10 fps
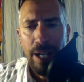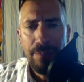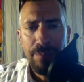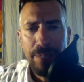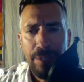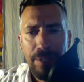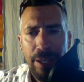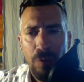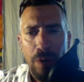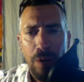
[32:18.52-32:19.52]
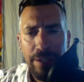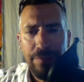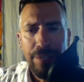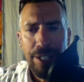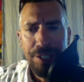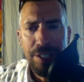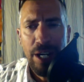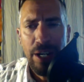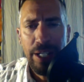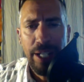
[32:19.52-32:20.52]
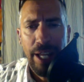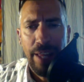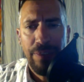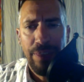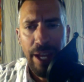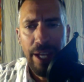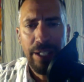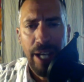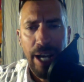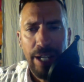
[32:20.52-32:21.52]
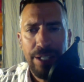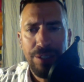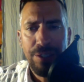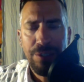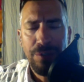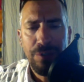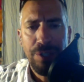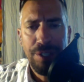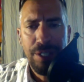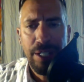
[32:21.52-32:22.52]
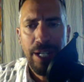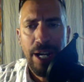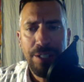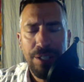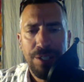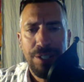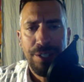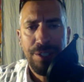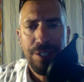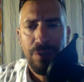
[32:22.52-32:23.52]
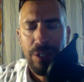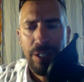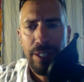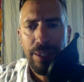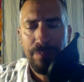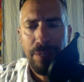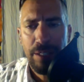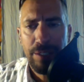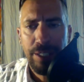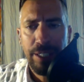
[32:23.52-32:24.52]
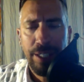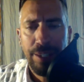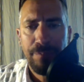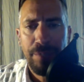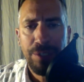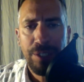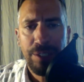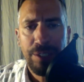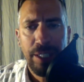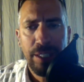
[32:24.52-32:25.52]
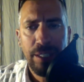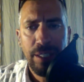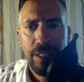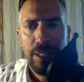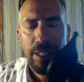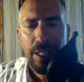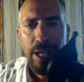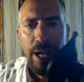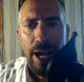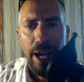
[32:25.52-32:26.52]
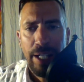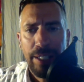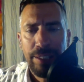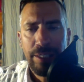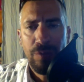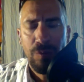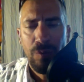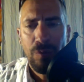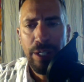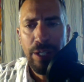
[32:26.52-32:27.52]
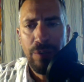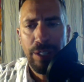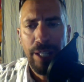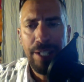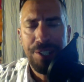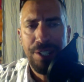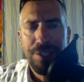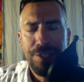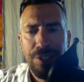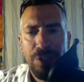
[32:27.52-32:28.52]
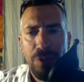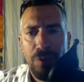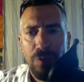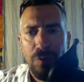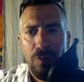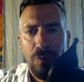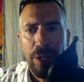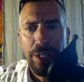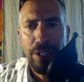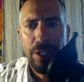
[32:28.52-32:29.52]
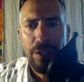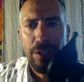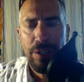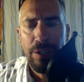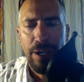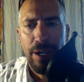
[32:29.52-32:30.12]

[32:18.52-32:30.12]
people that went vegetarian and then got into Krishna consciousness that were in the punk scene and the music scene. And what it relates is to when you're